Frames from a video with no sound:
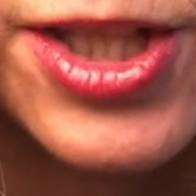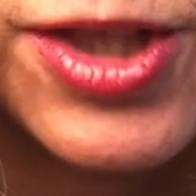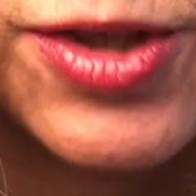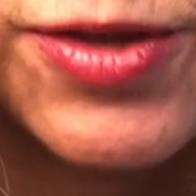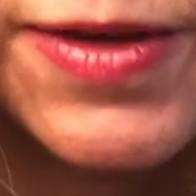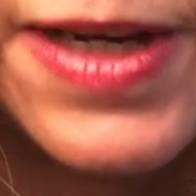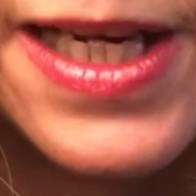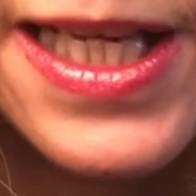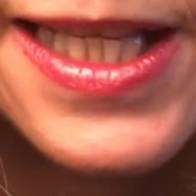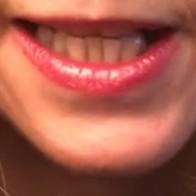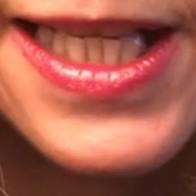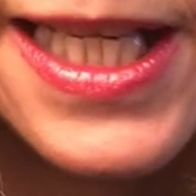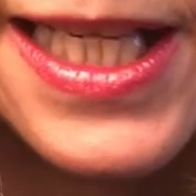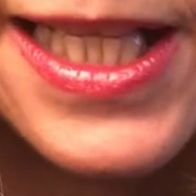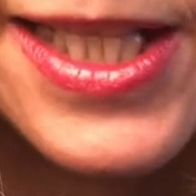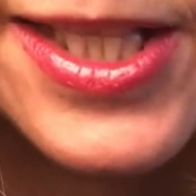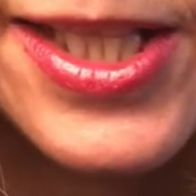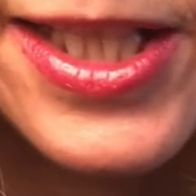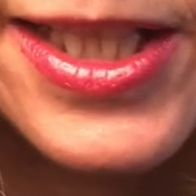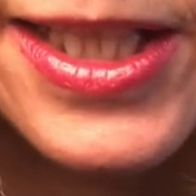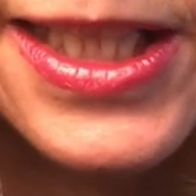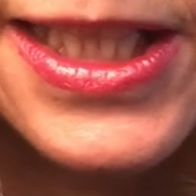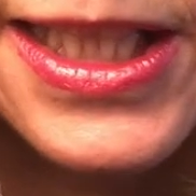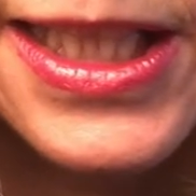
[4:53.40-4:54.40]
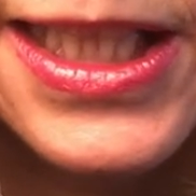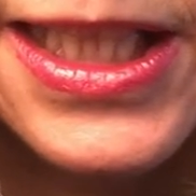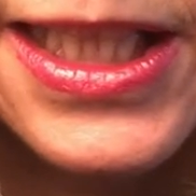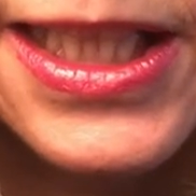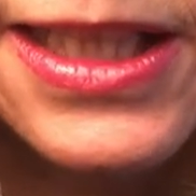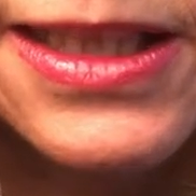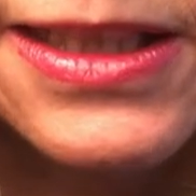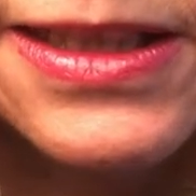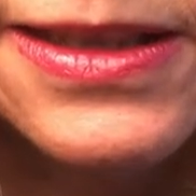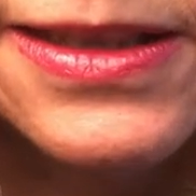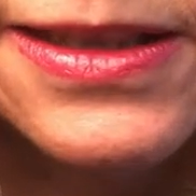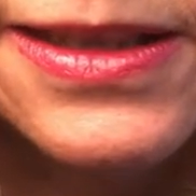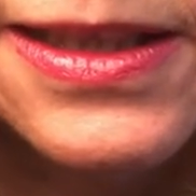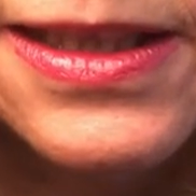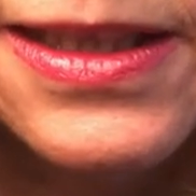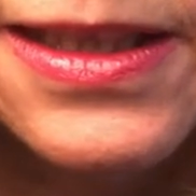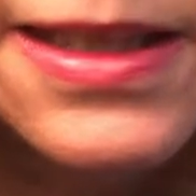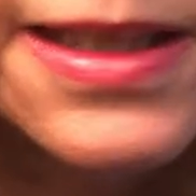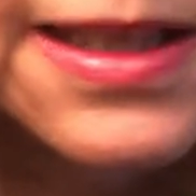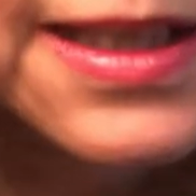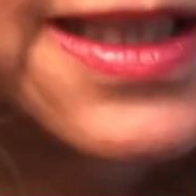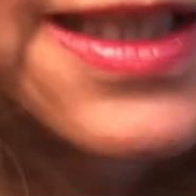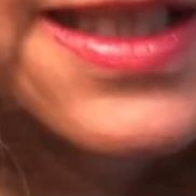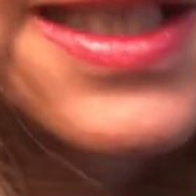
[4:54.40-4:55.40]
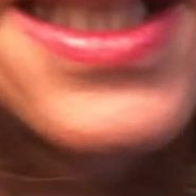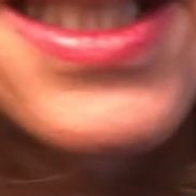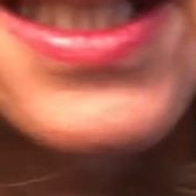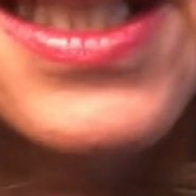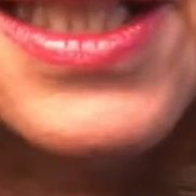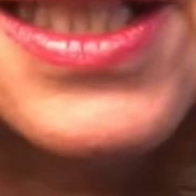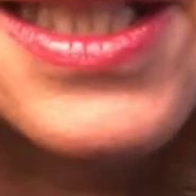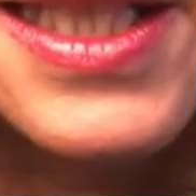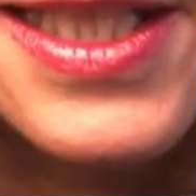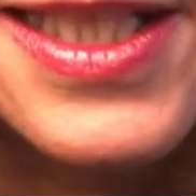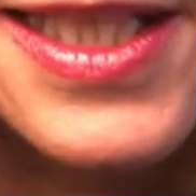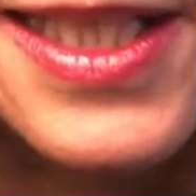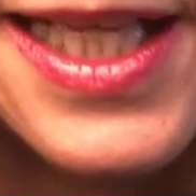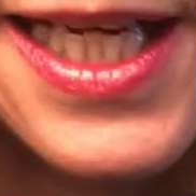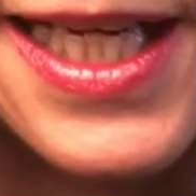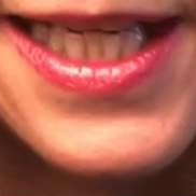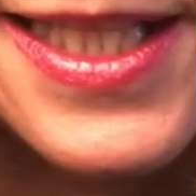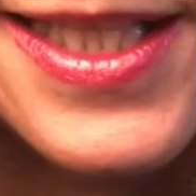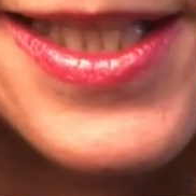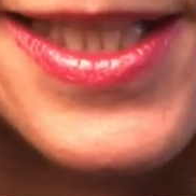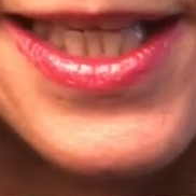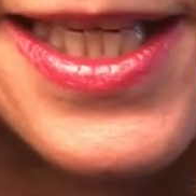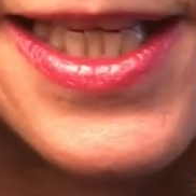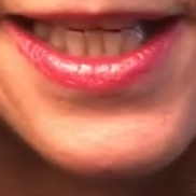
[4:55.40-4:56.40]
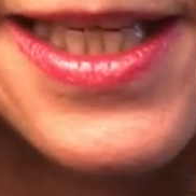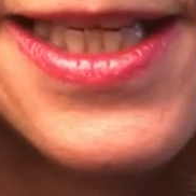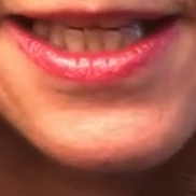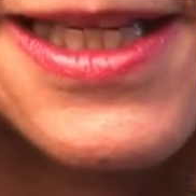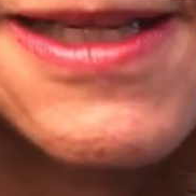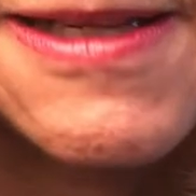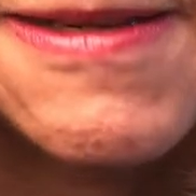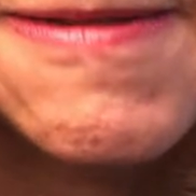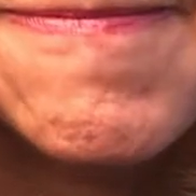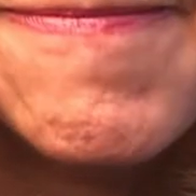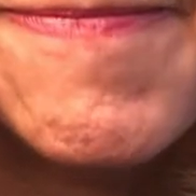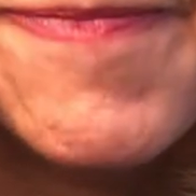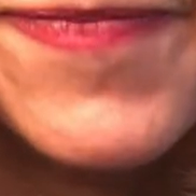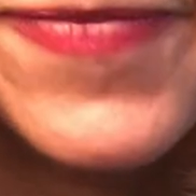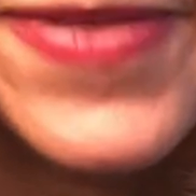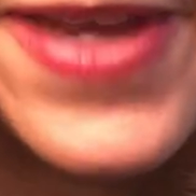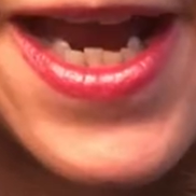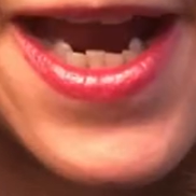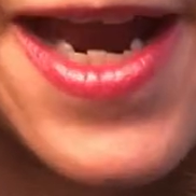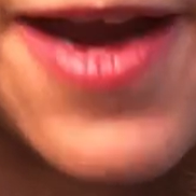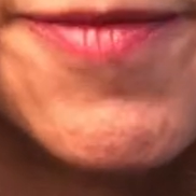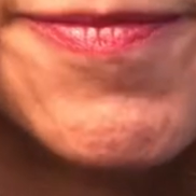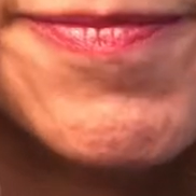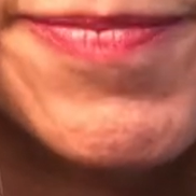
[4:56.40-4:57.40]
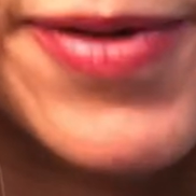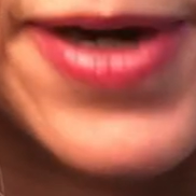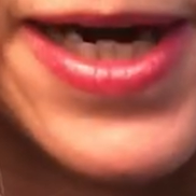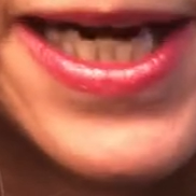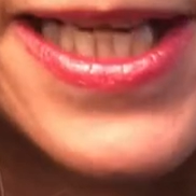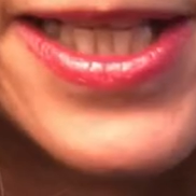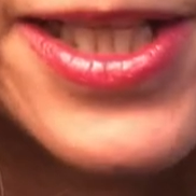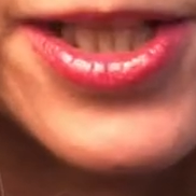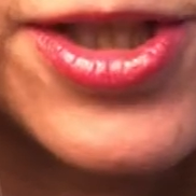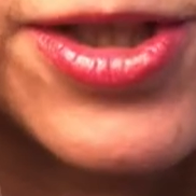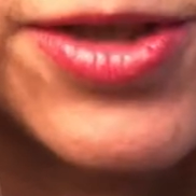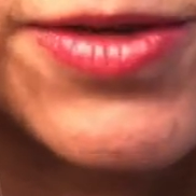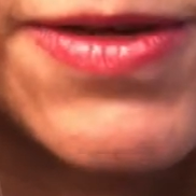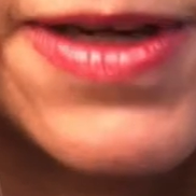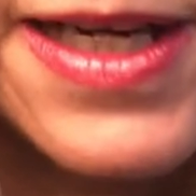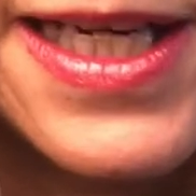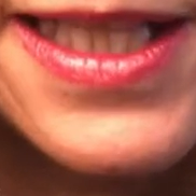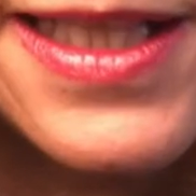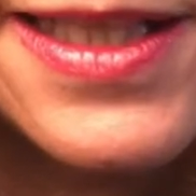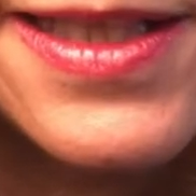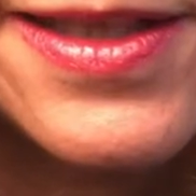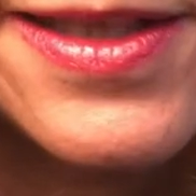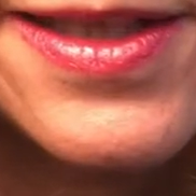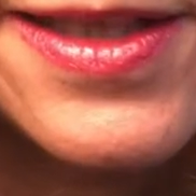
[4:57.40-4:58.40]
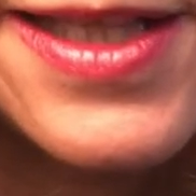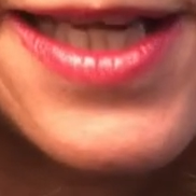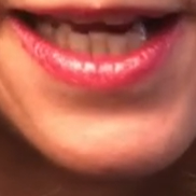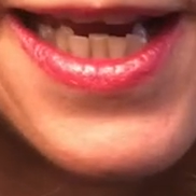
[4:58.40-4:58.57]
string that it's a little dicey. I have bright strings,